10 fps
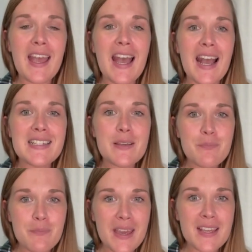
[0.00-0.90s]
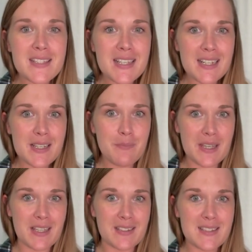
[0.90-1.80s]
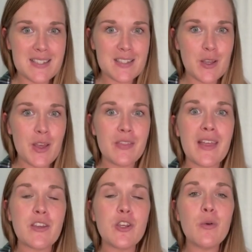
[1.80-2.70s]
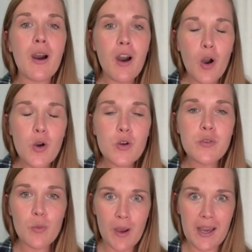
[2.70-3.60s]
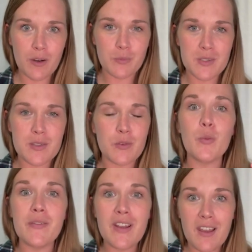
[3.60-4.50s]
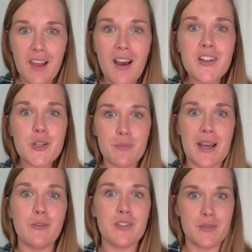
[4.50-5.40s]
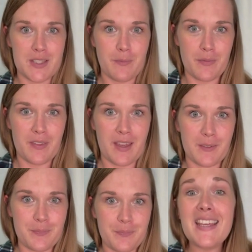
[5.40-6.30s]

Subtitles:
and it basically means that you are overwhelmed with a large amount of something.